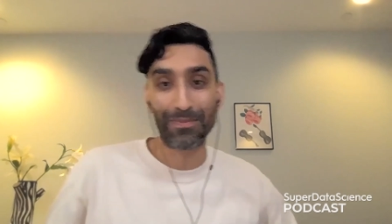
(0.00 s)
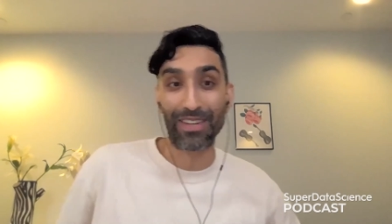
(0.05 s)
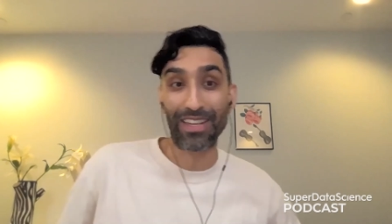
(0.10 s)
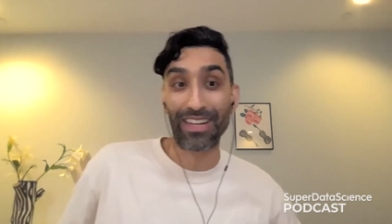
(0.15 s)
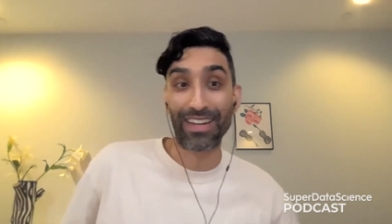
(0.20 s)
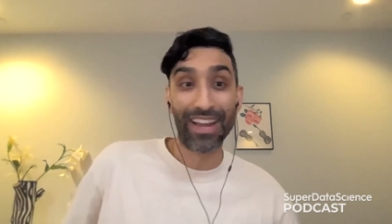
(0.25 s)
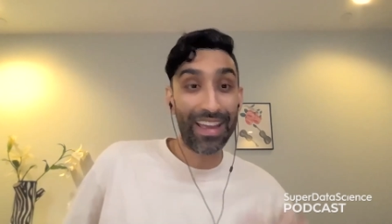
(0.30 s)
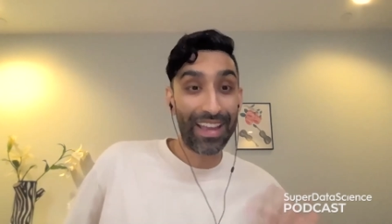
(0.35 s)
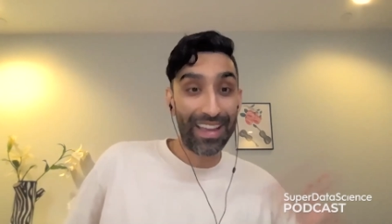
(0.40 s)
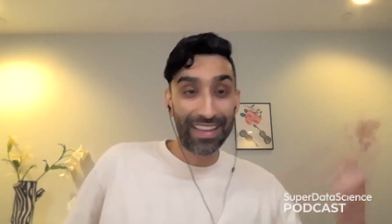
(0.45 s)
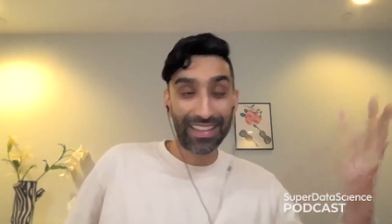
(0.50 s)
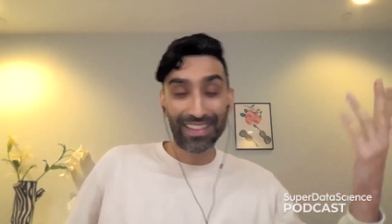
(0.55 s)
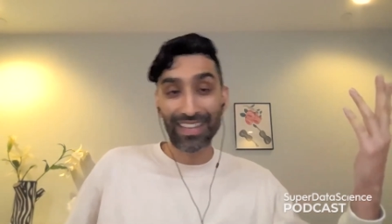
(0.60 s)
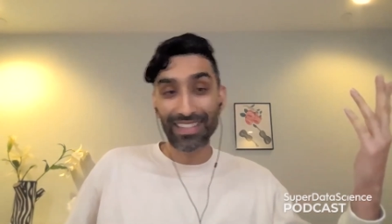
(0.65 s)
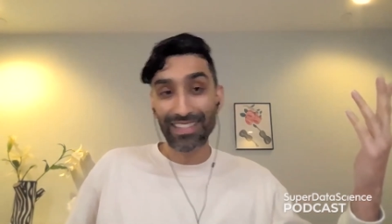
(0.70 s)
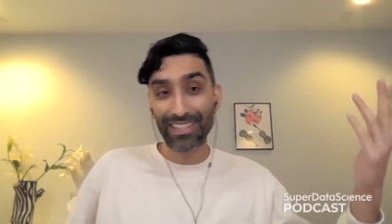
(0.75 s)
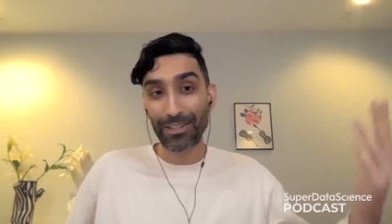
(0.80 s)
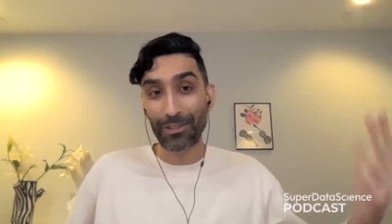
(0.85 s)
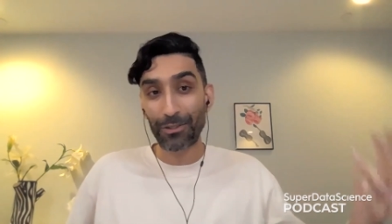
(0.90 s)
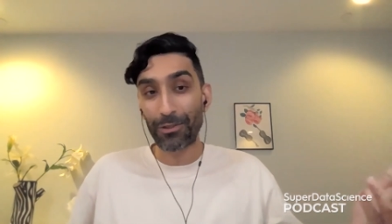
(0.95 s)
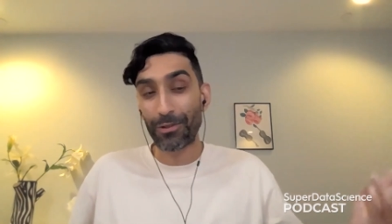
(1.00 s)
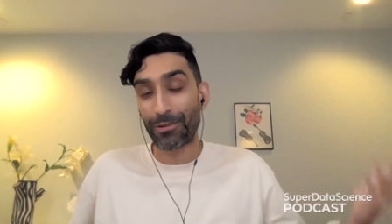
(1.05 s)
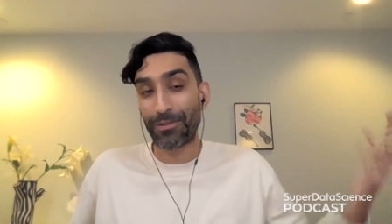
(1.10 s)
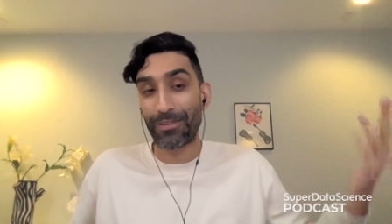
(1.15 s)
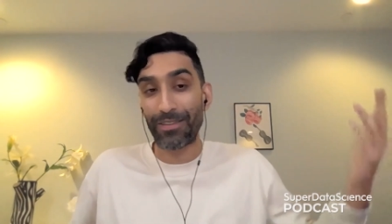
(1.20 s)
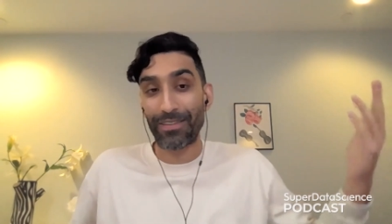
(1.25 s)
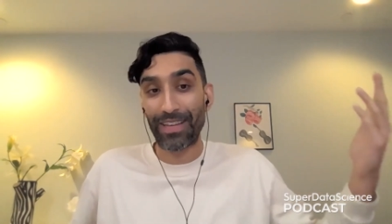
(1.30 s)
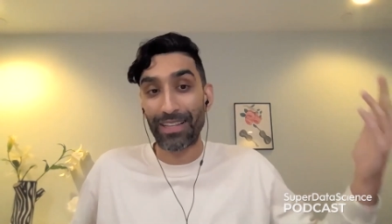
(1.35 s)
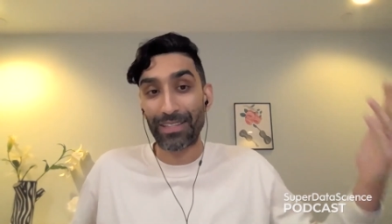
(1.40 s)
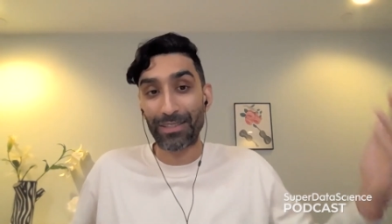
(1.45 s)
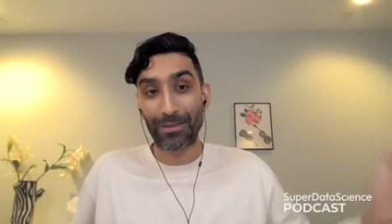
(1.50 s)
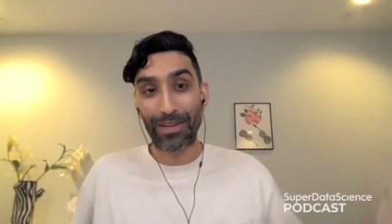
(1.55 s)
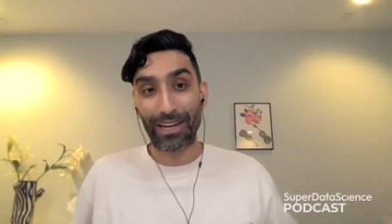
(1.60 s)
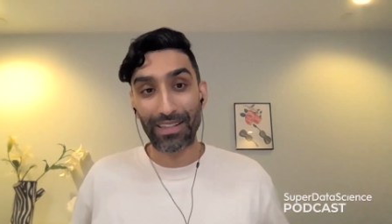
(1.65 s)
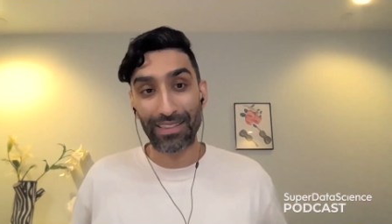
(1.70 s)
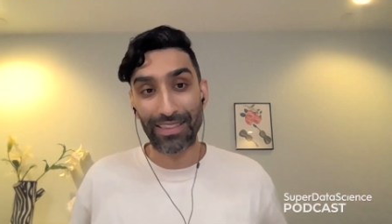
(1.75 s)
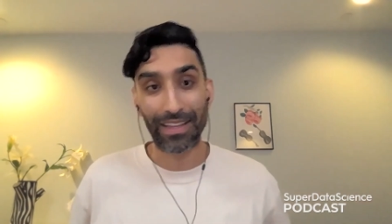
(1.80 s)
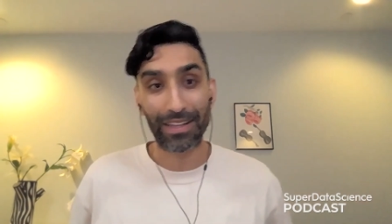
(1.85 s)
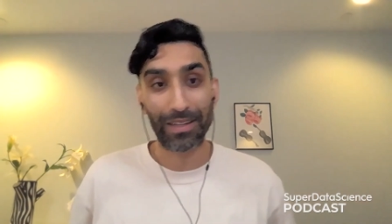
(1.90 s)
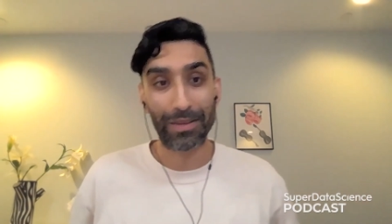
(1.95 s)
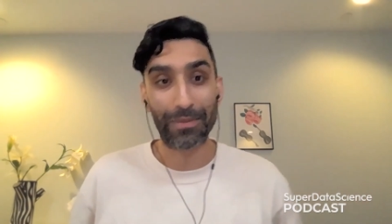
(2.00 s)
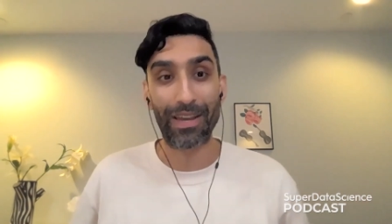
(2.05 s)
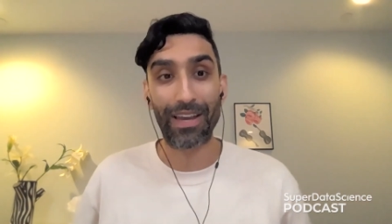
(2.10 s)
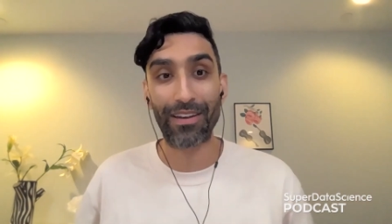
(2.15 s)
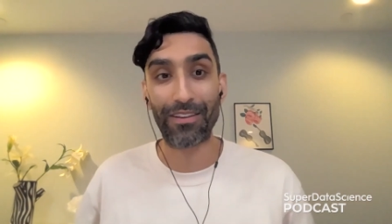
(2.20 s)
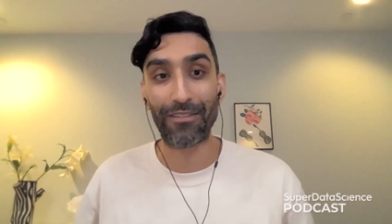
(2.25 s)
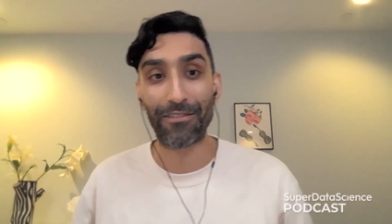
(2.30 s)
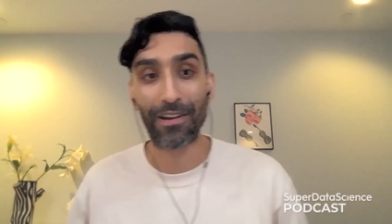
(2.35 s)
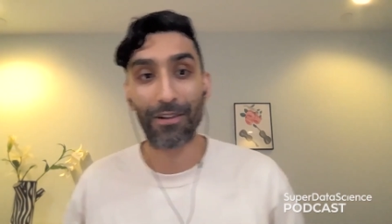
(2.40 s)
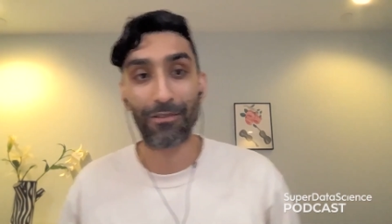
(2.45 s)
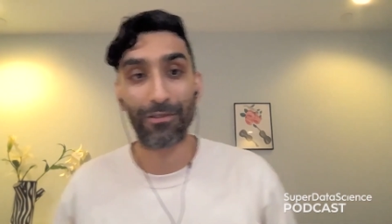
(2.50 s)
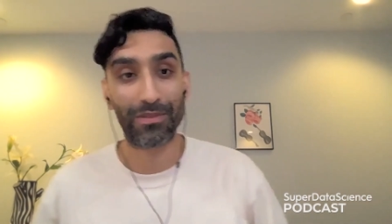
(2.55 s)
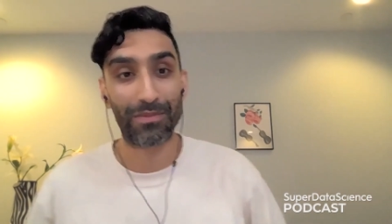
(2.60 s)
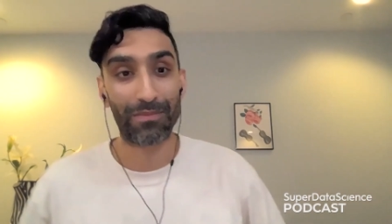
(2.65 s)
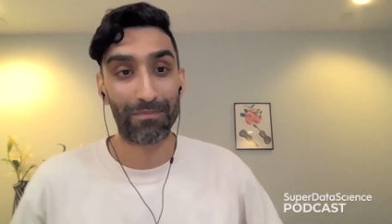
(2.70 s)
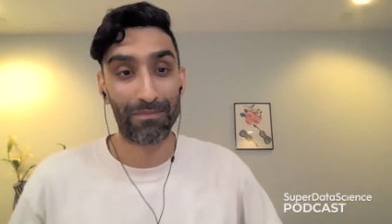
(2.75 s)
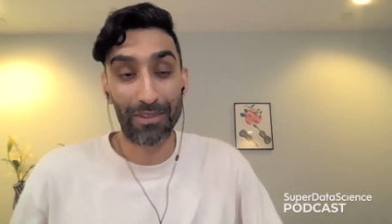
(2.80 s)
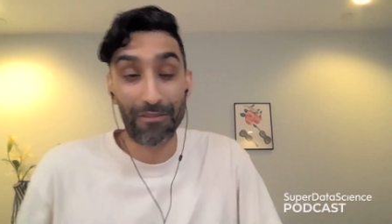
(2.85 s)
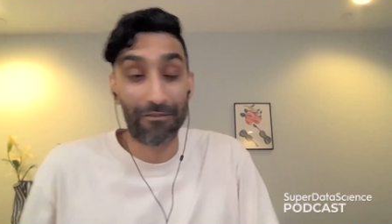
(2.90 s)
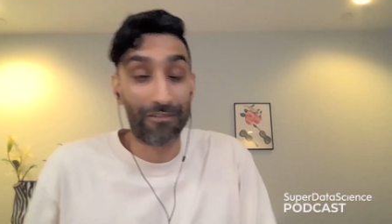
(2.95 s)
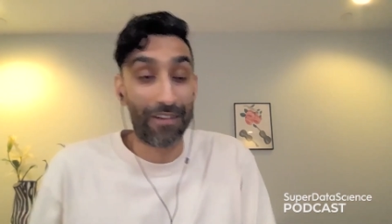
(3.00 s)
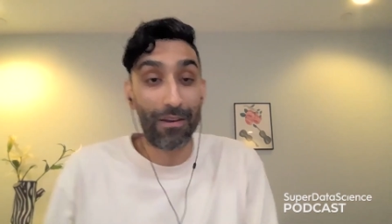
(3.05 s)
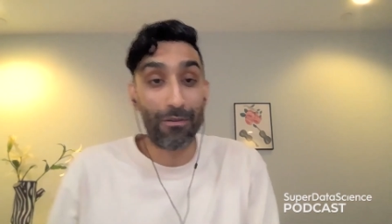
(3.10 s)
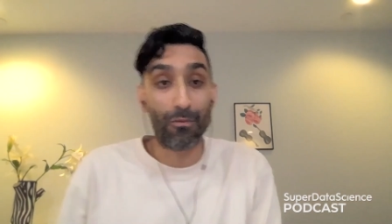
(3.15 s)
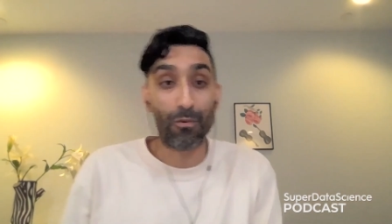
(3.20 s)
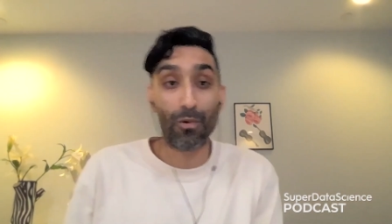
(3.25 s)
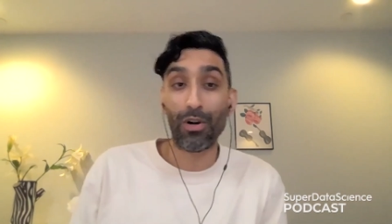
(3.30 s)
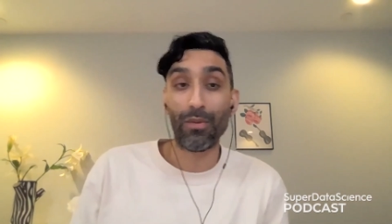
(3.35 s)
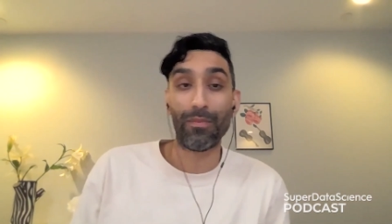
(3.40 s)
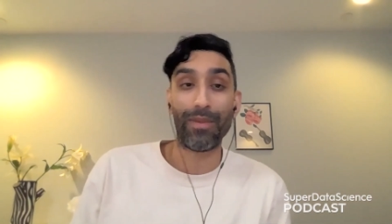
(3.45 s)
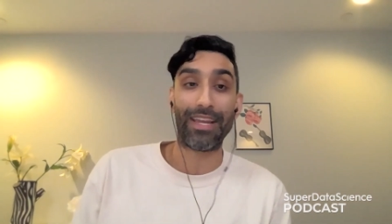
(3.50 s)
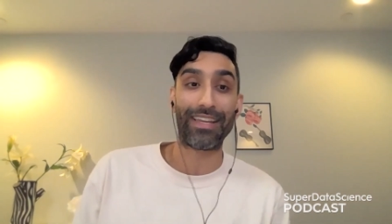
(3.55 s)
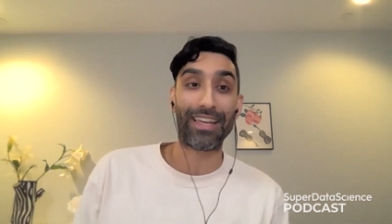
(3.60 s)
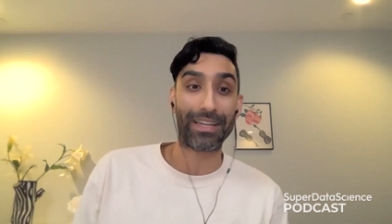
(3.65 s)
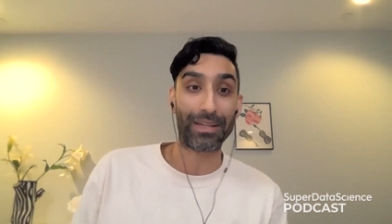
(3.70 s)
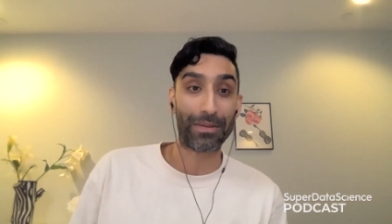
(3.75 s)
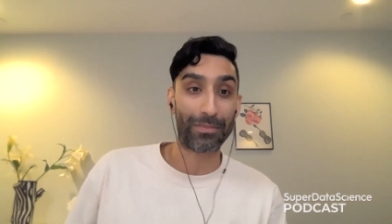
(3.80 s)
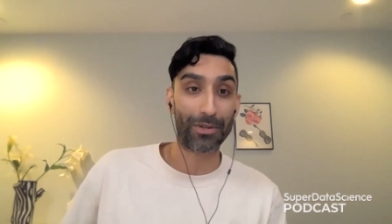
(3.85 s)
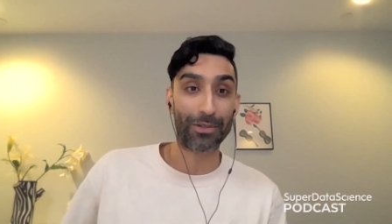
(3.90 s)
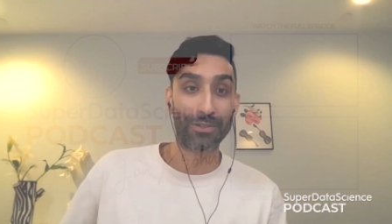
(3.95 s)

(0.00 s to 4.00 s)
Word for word: But that's the truth. And that's what I'd think about if I were if I were making a